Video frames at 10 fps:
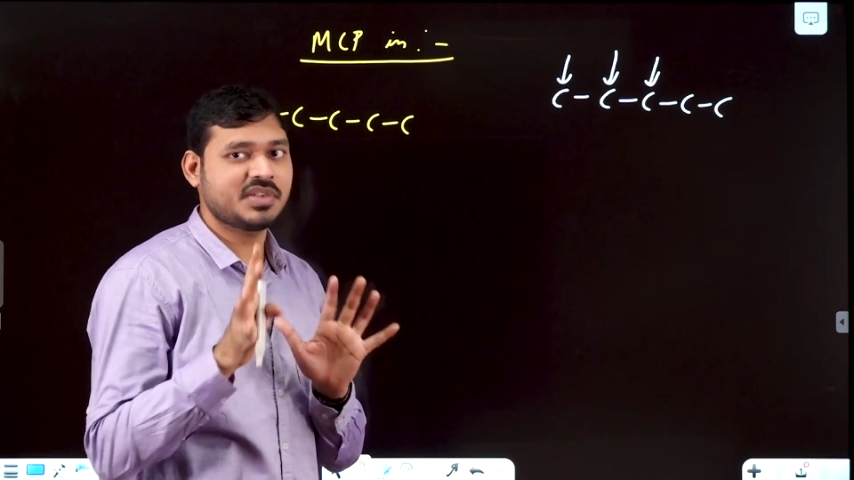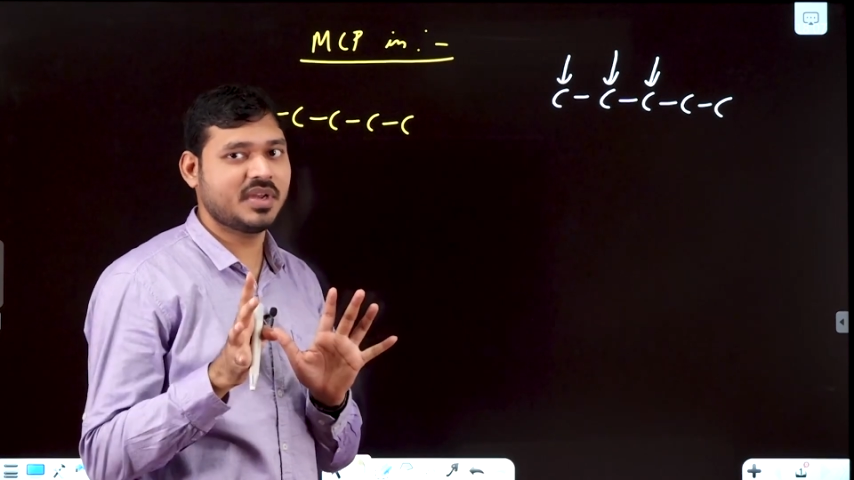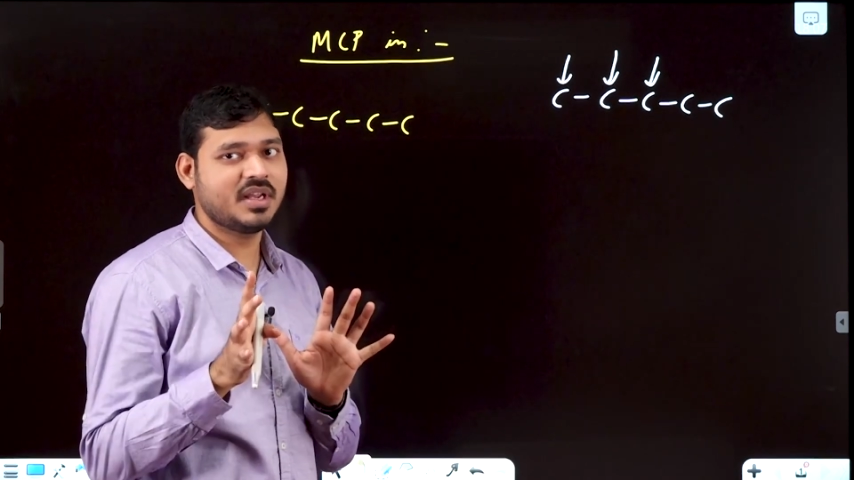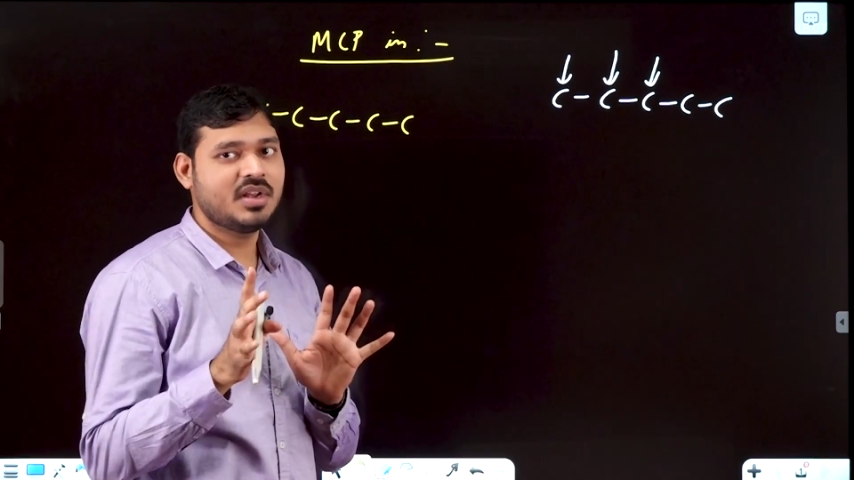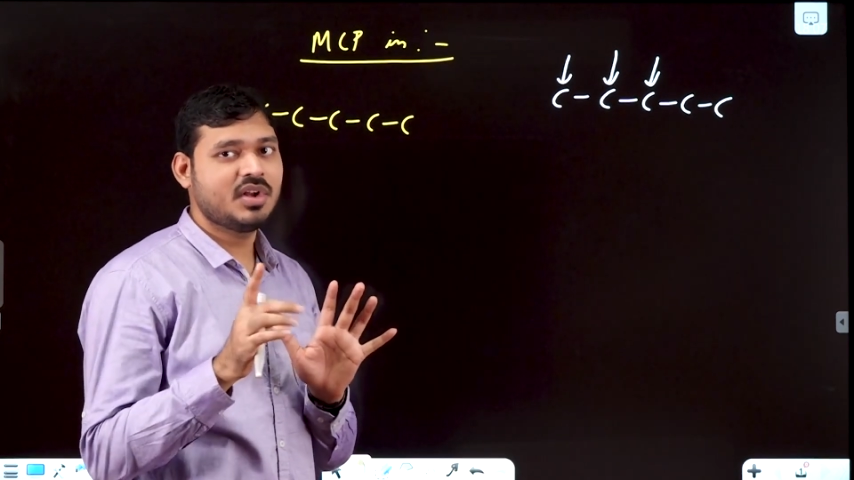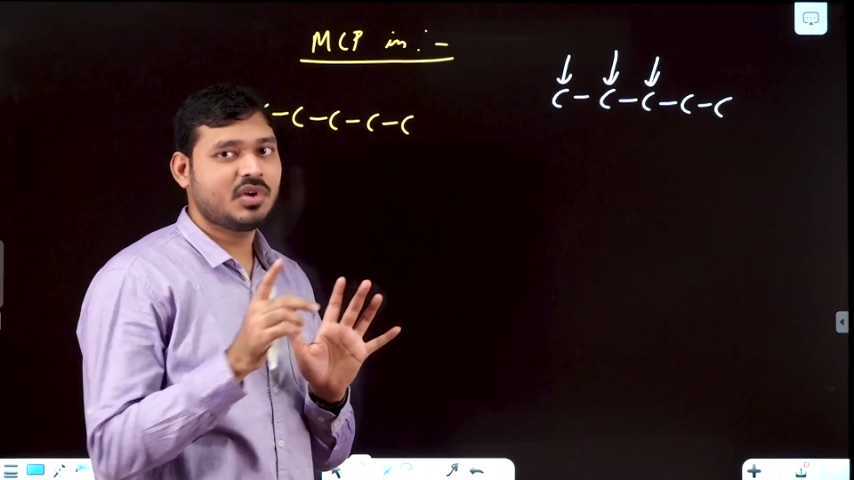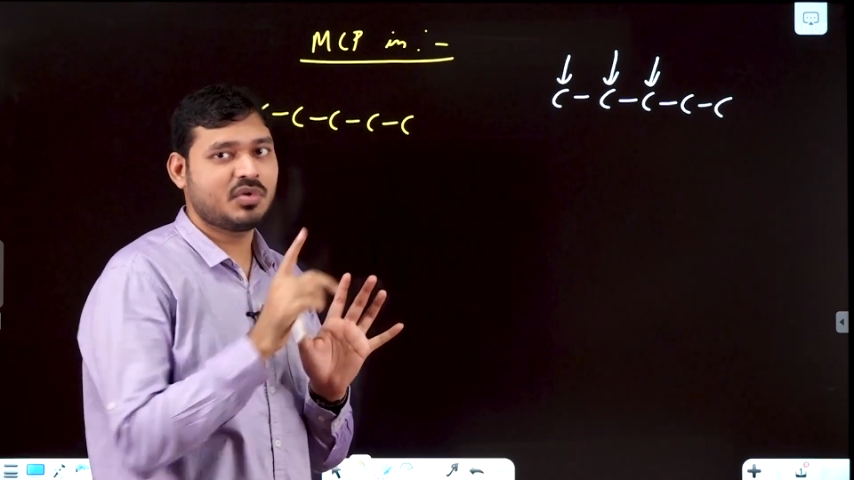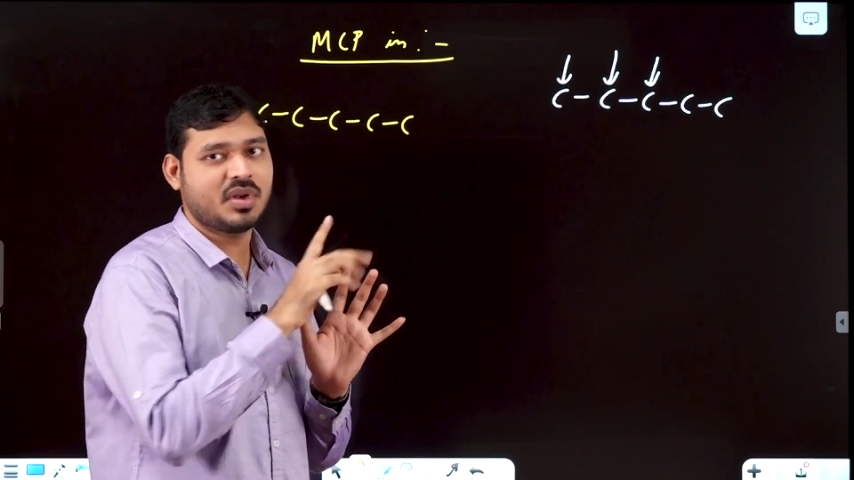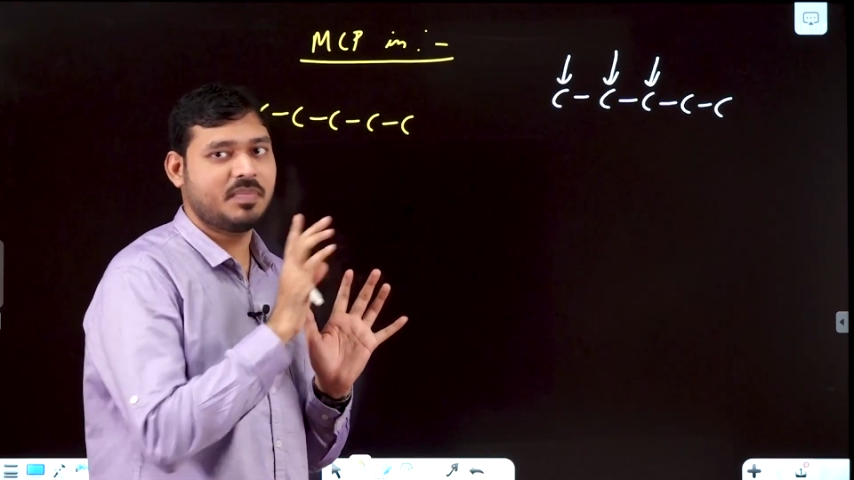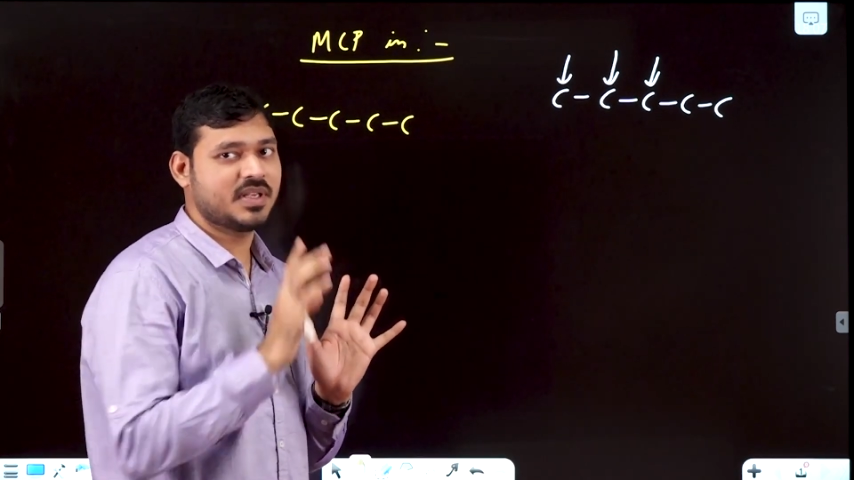way
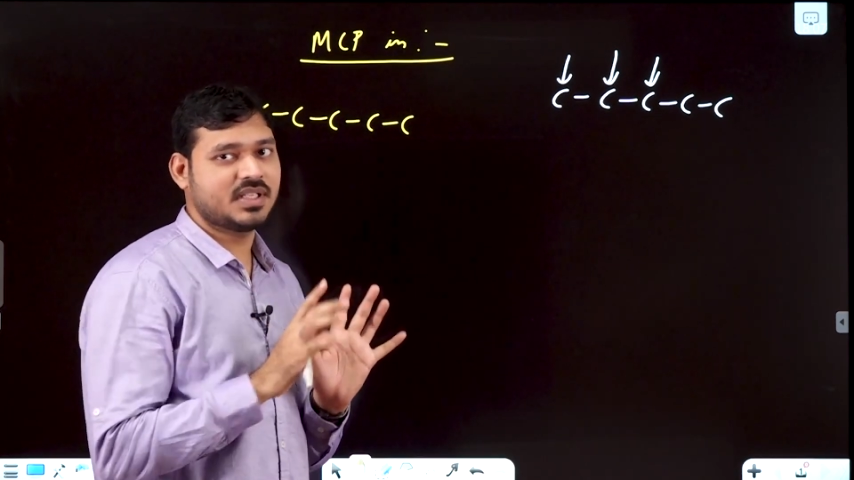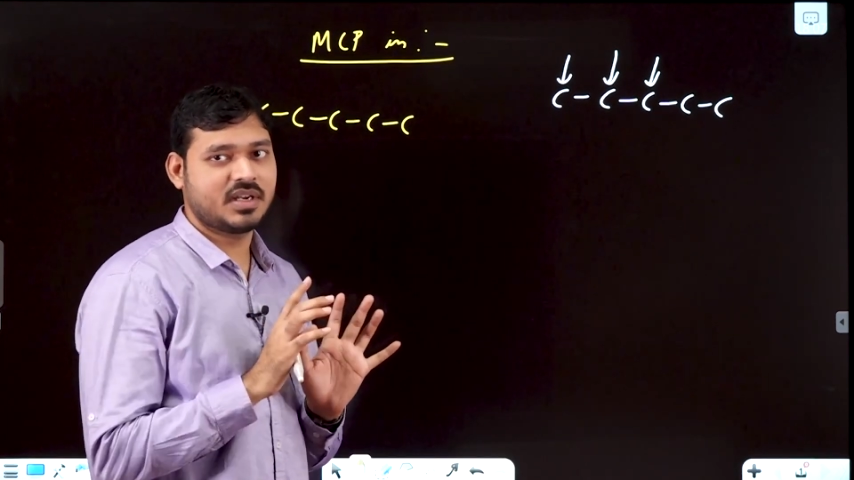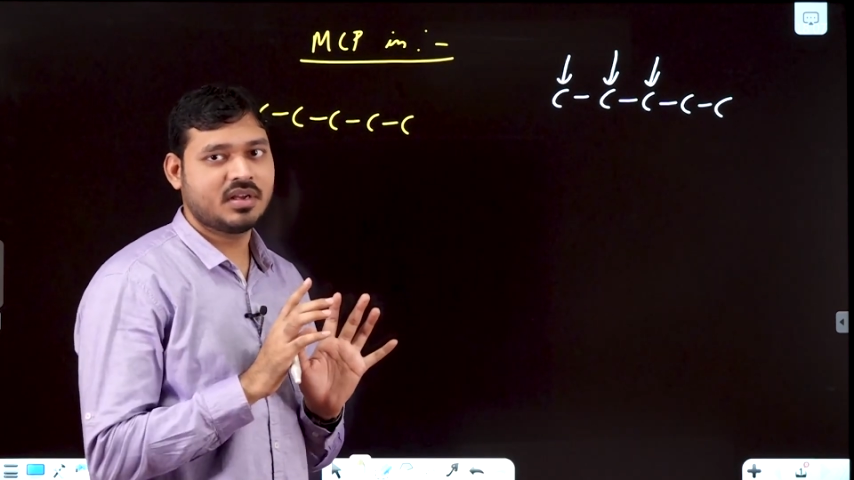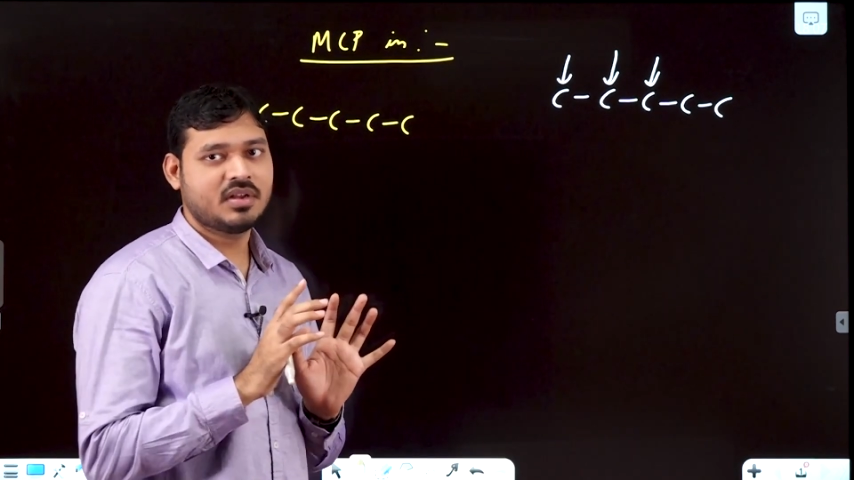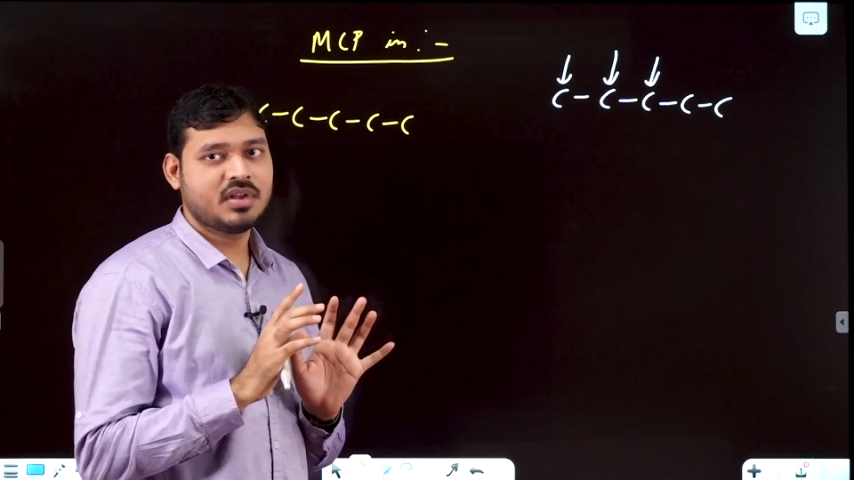to represent.